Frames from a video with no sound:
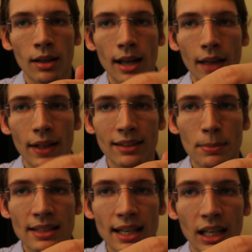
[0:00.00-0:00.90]
and that's
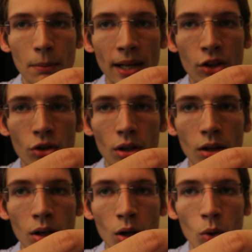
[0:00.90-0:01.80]
been taking a
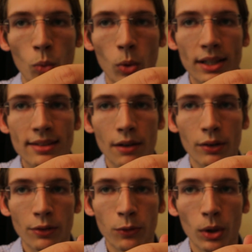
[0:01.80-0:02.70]
picture once
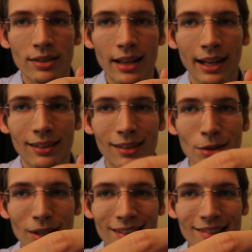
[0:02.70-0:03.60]
every 4 seconds, and
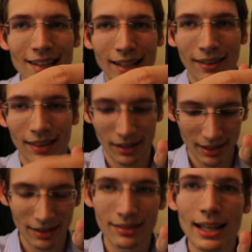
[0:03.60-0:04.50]
you can see there
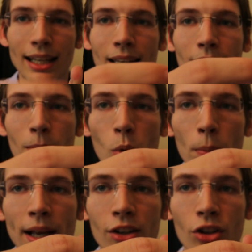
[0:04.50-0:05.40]
it is taking more
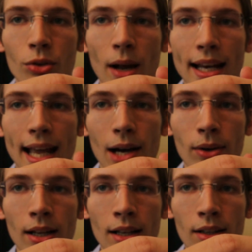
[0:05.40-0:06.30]
pictures right now.
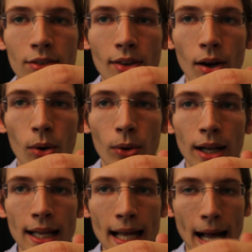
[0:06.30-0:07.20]
So
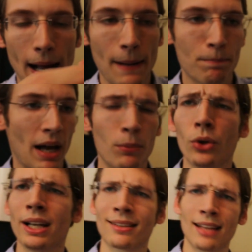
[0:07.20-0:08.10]
I'm
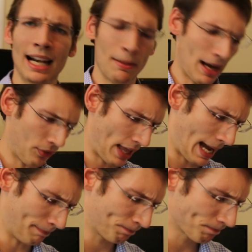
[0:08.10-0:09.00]
really excited about
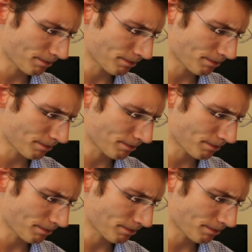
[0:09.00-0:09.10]
that.